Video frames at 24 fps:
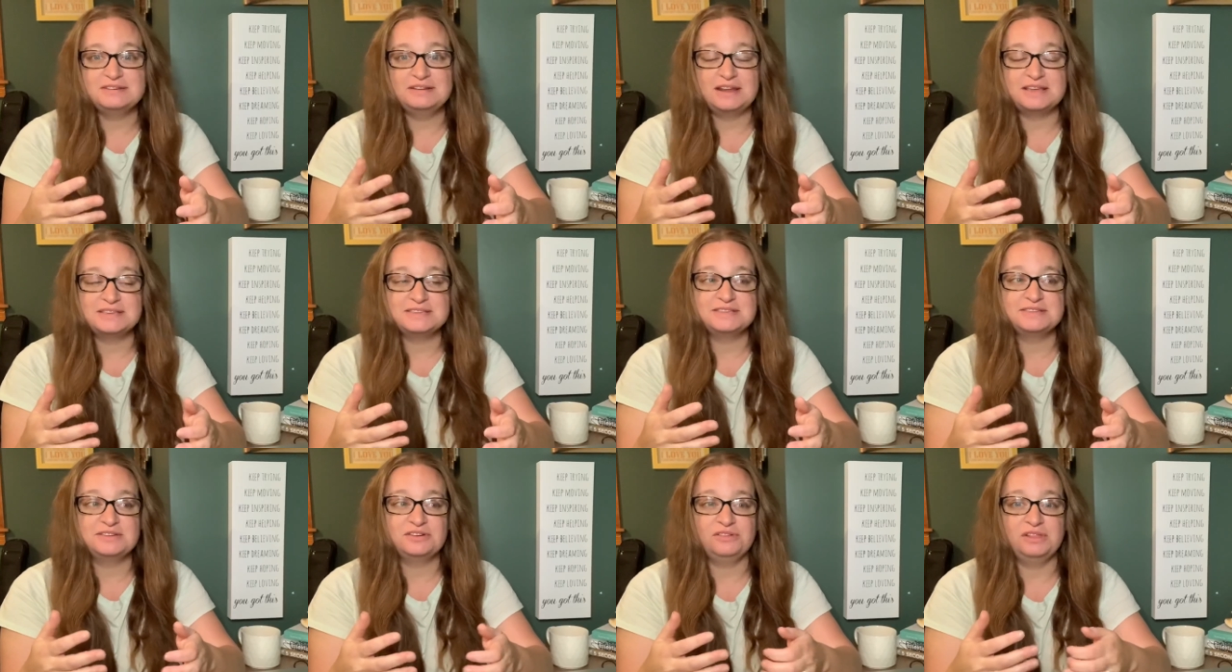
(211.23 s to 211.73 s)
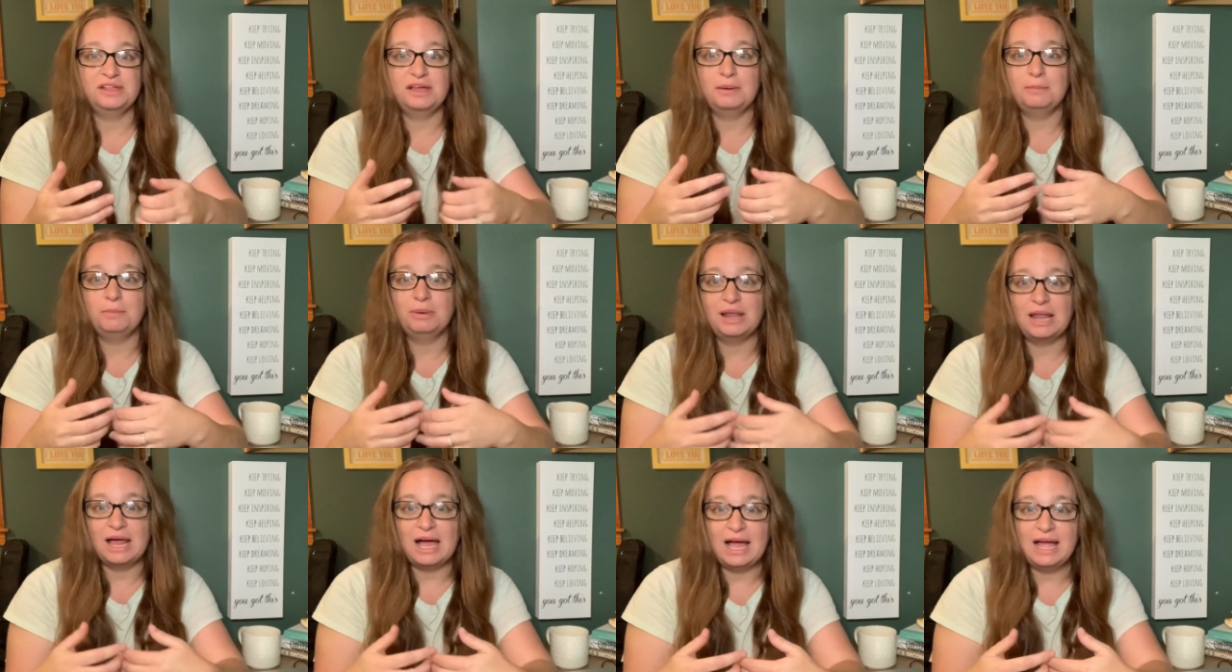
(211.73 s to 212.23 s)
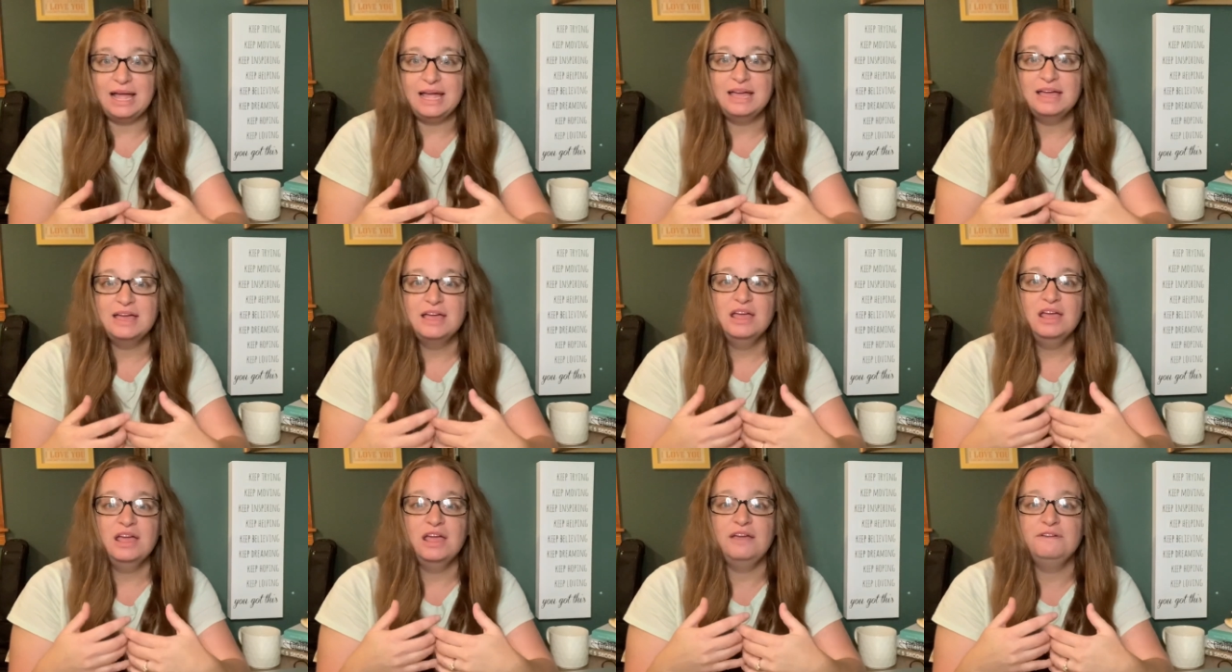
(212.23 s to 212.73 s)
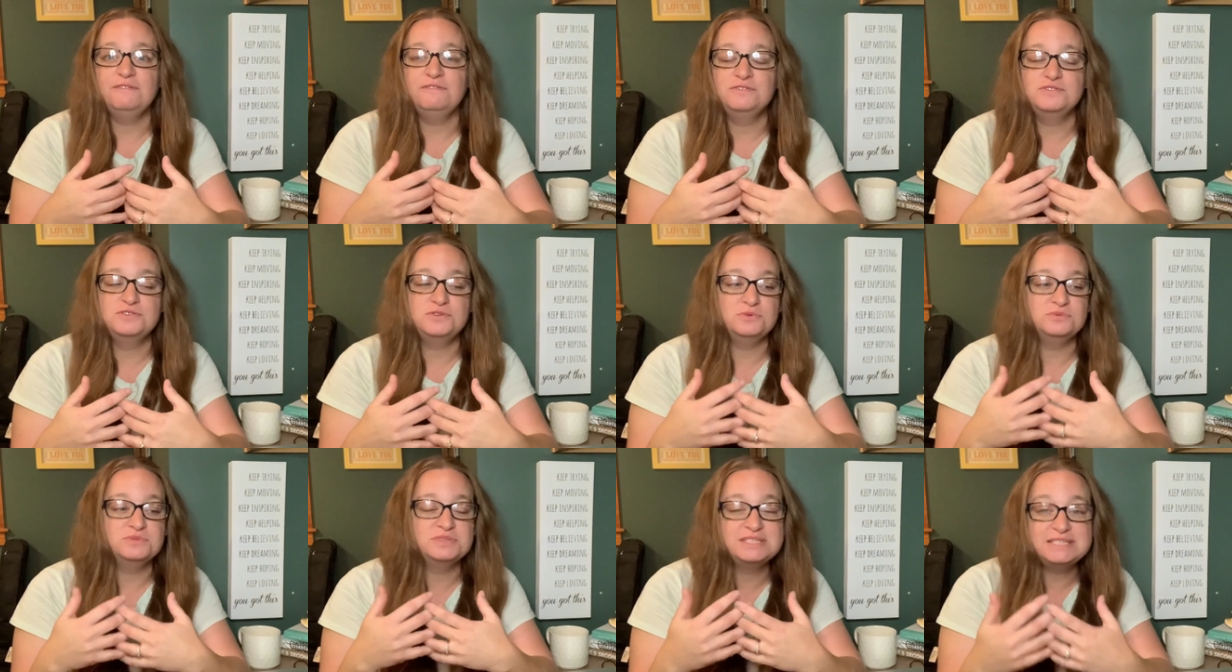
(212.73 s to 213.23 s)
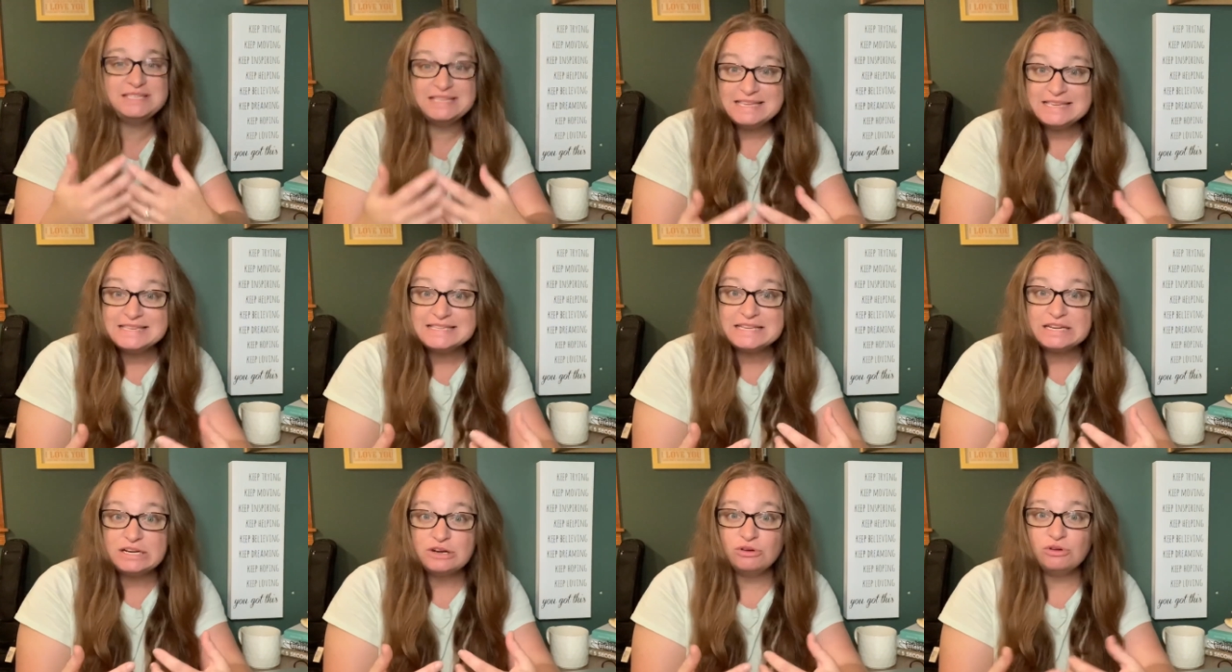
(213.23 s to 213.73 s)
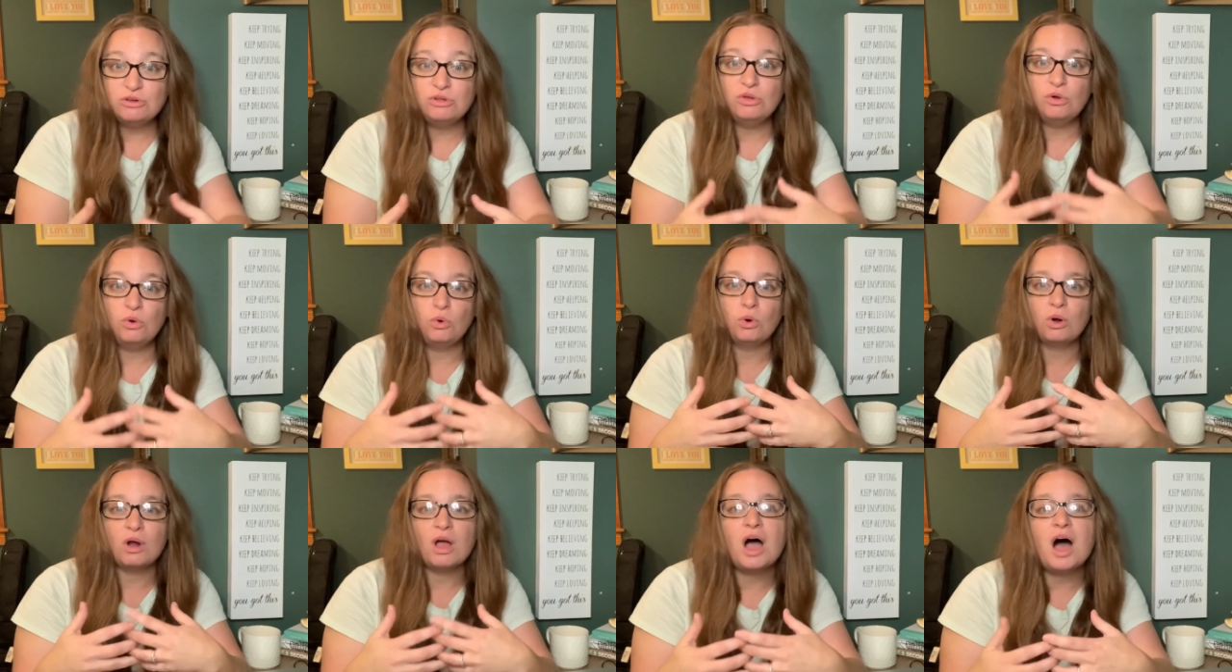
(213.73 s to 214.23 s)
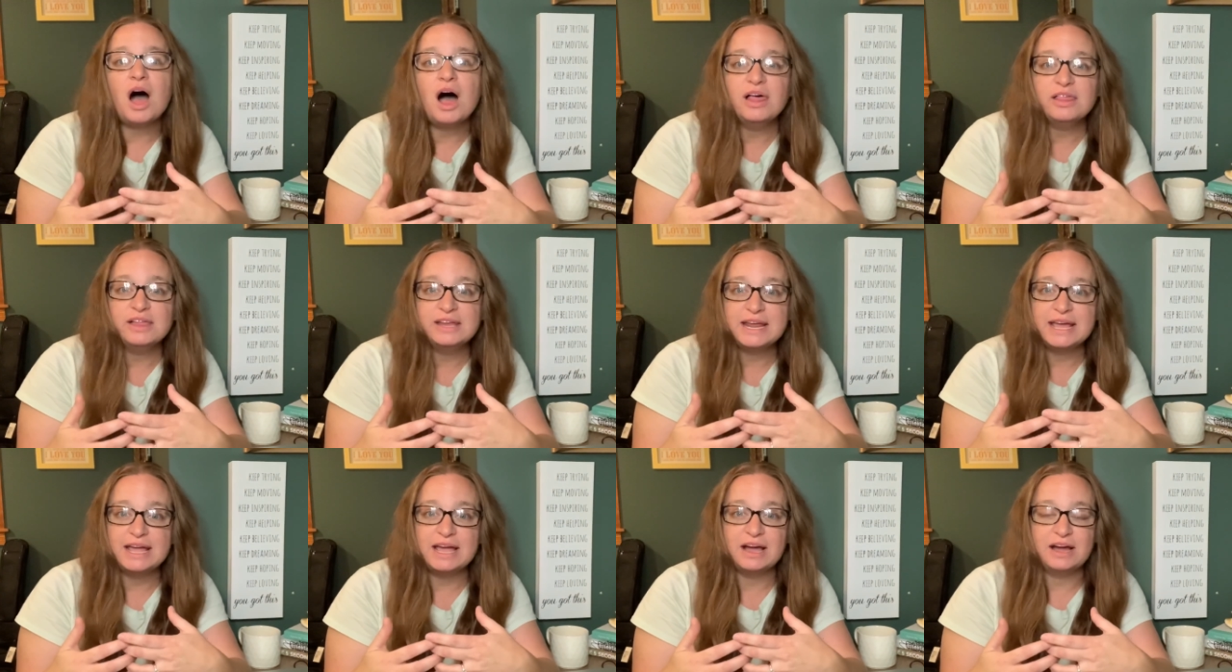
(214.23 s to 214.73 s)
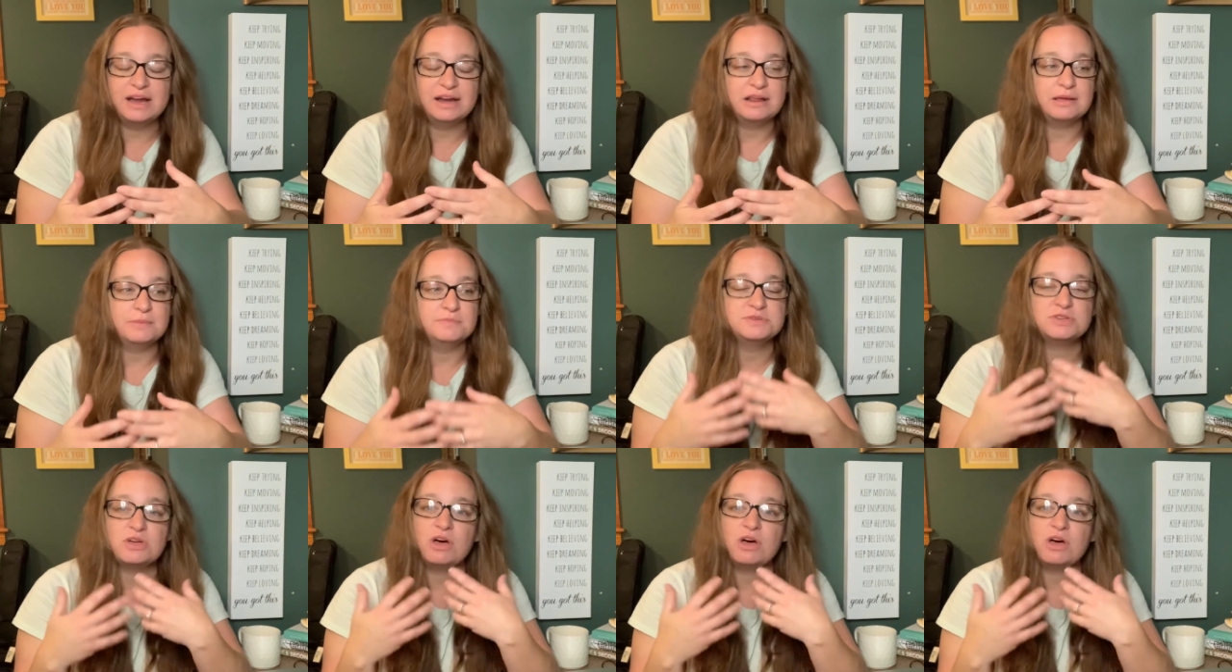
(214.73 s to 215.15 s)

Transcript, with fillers: necessarily apply if to seasonal or holiday items.